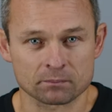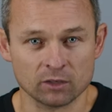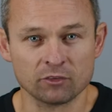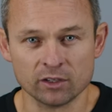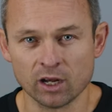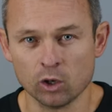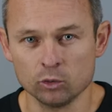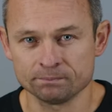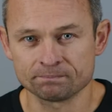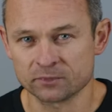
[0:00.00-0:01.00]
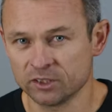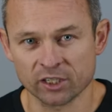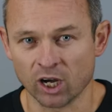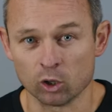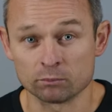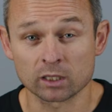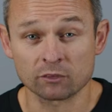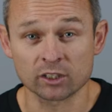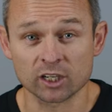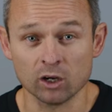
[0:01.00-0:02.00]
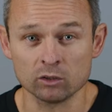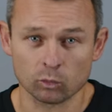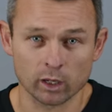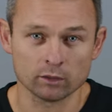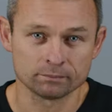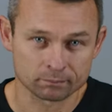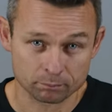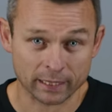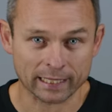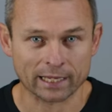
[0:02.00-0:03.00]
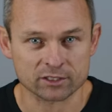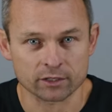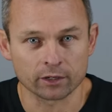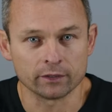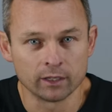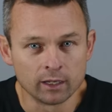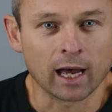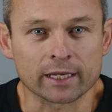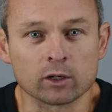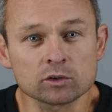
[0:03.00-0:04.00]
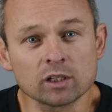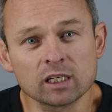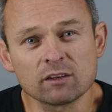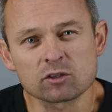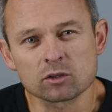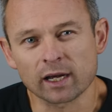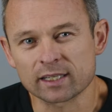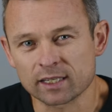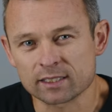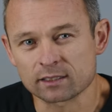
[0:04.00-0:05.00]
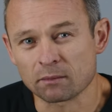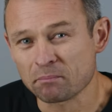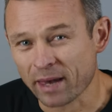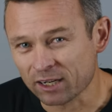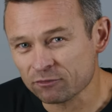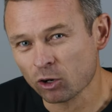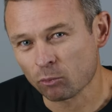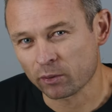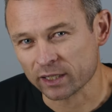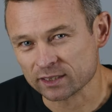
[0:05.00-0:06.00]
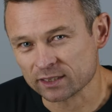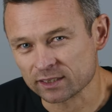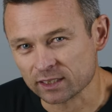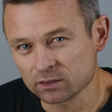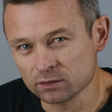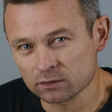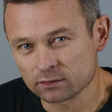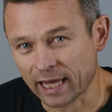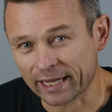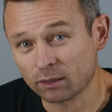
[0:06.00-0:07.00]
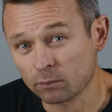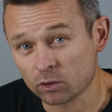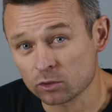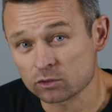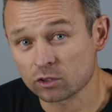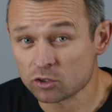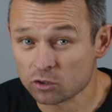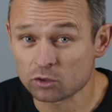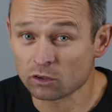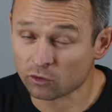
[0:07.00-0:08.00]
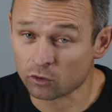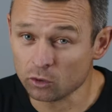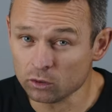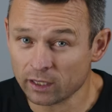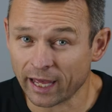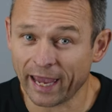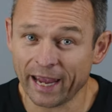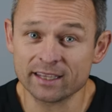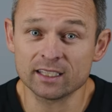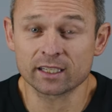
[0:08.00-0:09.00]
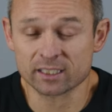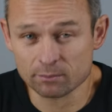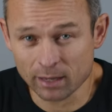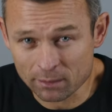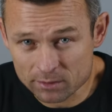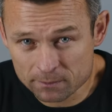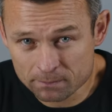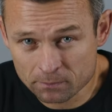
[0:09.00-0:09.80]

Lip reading: If you know, you know. If you don't, well, be glad you don't. It also gives you a decent manifold pressure signal that can be used to tune the fuel and the ignition maps.